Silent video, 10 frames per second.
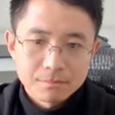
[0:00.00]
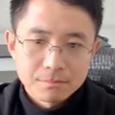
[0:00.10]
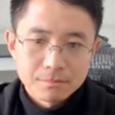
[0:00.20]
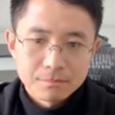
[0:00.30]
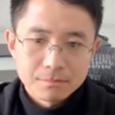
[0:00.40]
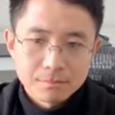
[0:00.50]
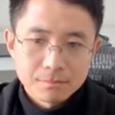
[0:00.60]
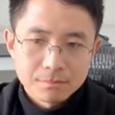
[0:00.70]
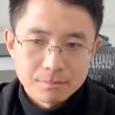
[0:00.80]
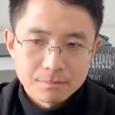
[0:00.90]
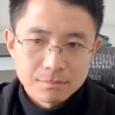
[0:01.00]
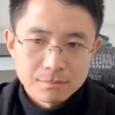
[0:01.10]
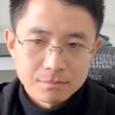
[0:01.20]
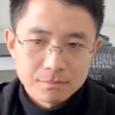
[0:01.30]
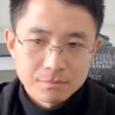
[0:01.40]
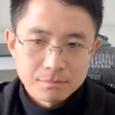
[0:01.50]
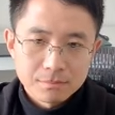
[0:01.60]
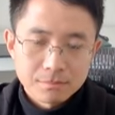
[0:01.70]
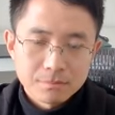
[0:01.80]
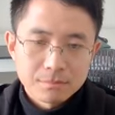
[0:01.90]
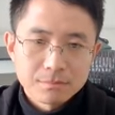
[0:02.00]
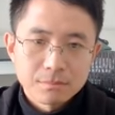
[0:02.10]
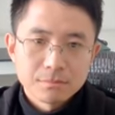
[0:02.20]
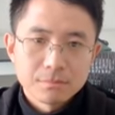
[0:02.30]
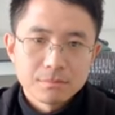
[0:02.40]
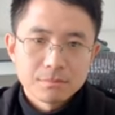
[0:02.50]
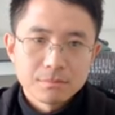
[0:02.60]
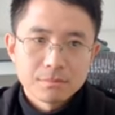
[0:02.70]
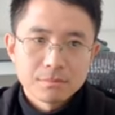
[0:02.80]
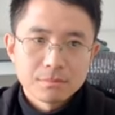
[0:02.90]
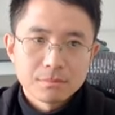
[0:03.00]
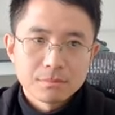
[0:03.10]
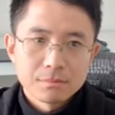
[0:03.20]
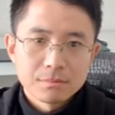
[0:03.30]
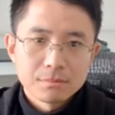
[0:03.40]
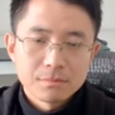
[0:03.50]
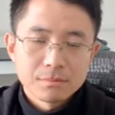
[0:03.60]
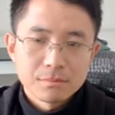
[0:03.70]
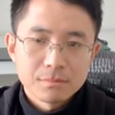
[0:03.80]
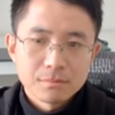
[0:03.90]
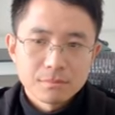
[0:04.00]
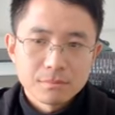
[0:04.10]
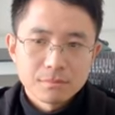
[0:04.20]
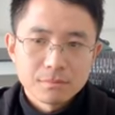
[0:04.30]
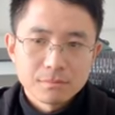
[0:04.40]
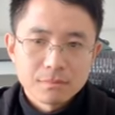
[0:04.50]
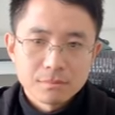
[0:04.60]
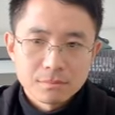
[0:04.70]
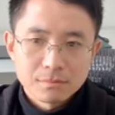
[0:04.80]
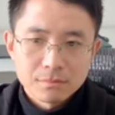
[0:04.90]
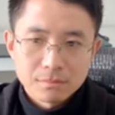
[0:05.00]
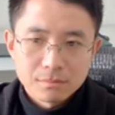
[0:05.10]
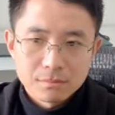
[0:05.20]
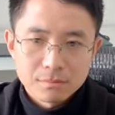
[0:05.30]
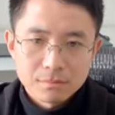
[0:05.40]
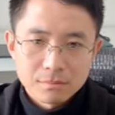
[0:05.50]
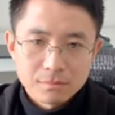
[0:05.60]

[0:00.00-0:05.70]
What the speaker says: [no speech]